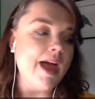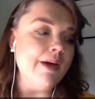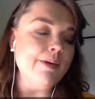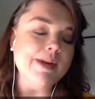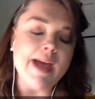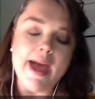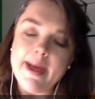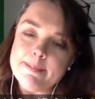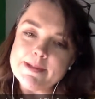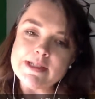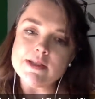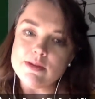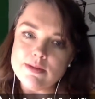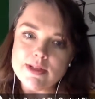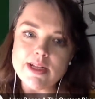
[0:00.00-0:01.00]
I would
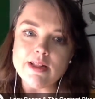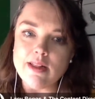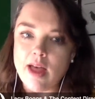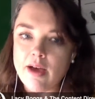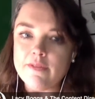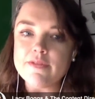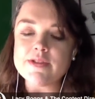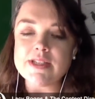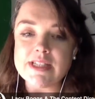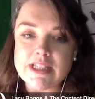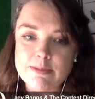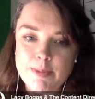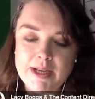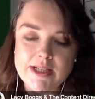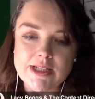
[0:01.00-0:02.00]
absolutely love to
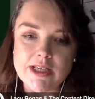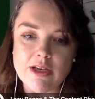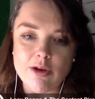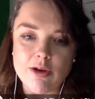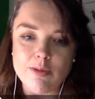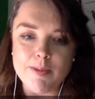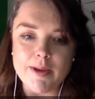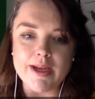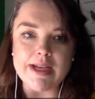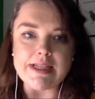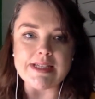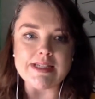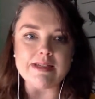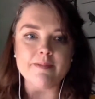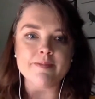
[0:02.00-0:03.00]
speak to you,
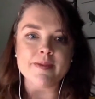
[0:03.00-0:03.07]
because